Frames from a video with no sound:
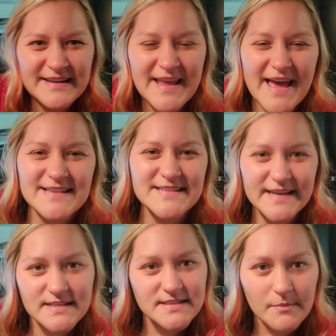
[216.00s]
as
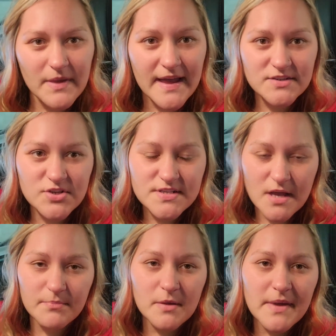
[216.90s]
like a extra
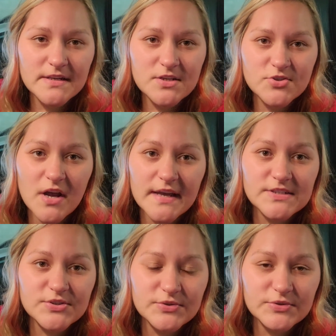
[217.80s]
supplement to try
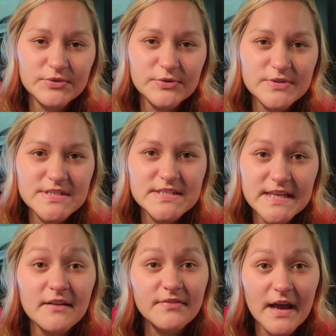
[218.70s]
to
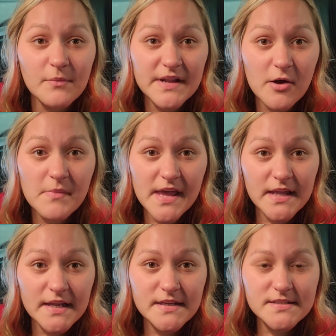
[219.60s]
see if that would help my
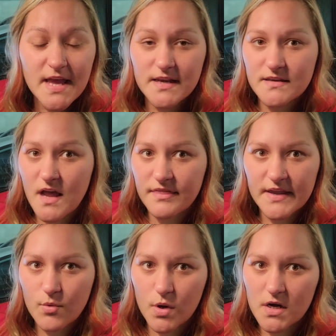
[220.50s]
headaches, and
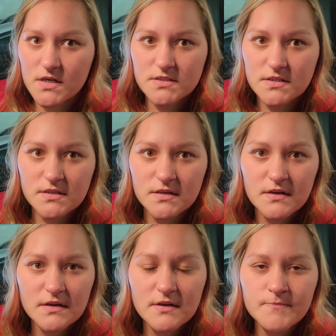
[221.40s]
nothing worked.
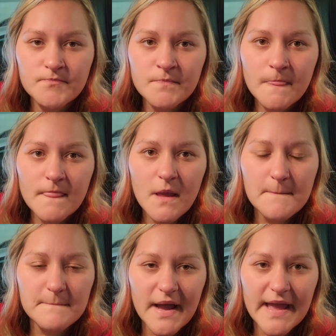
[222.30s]

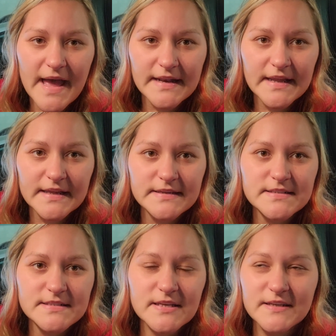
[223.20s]
My
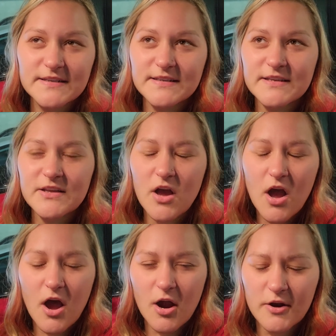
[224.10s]
headaches
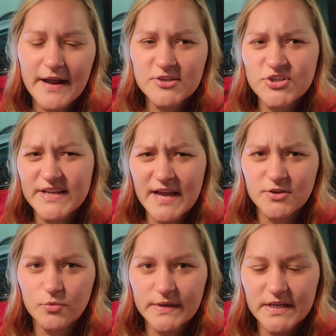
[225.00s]
are actually kind
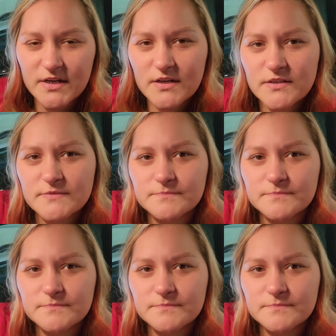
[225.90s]
of weird.